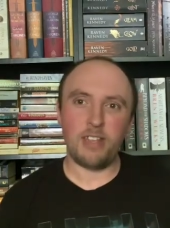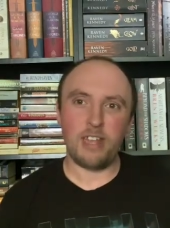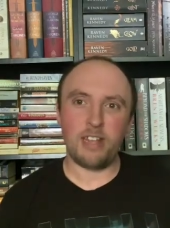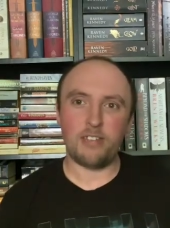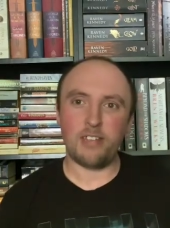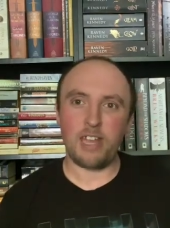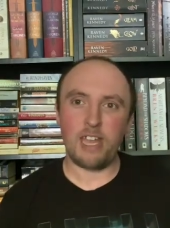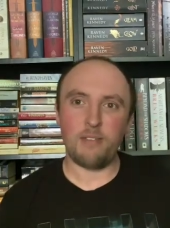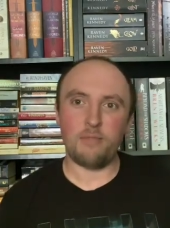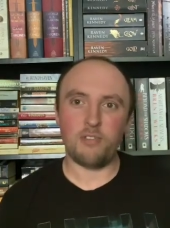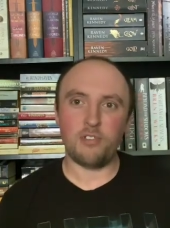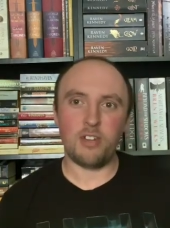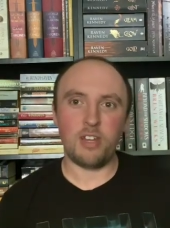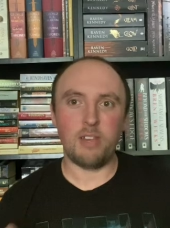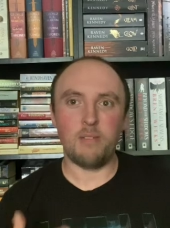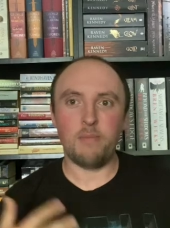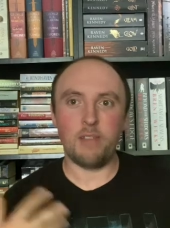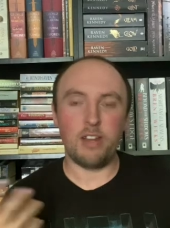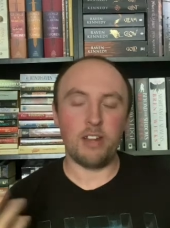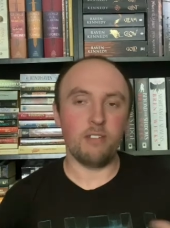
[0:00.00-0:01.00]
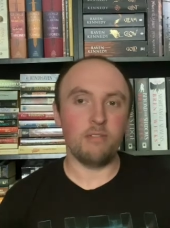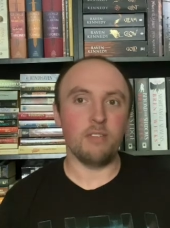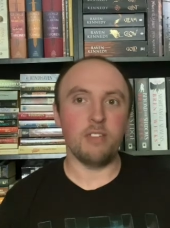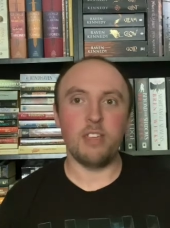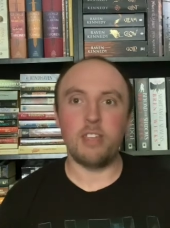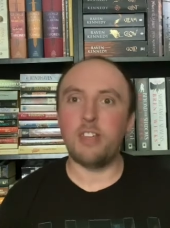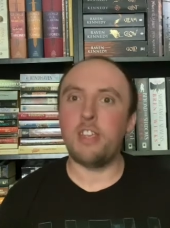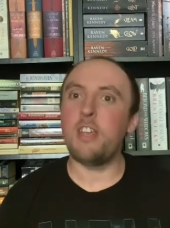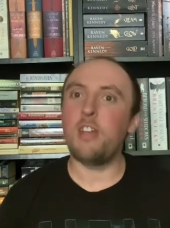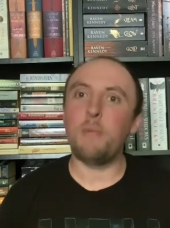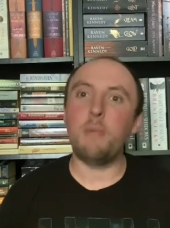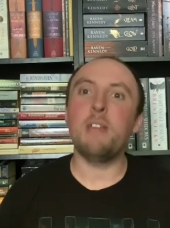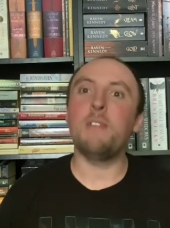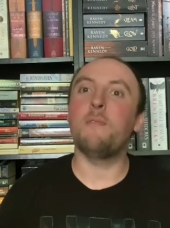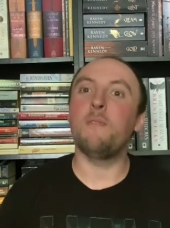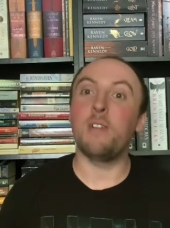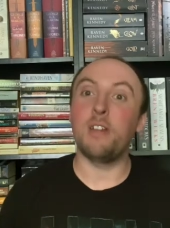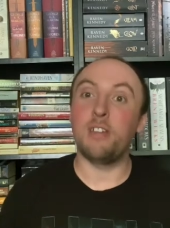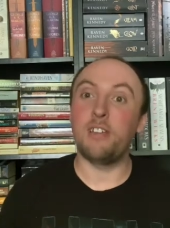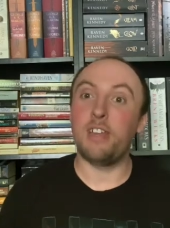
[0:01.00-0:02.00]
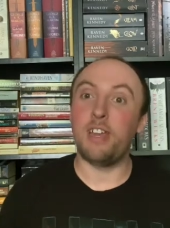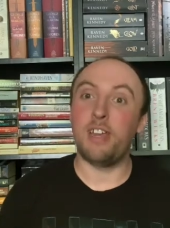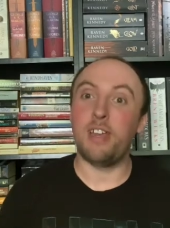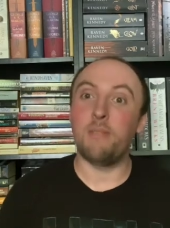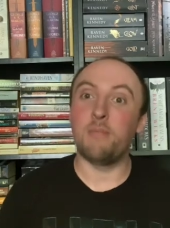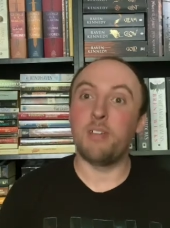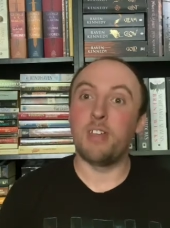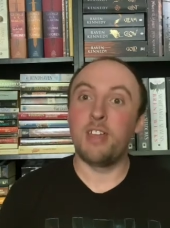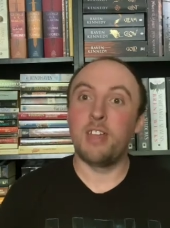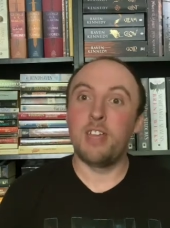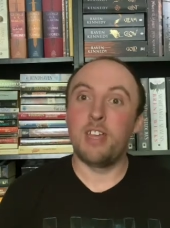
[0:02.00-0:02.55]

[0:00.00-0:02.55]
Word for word: that live stream. And I'll, it'll be a fun time.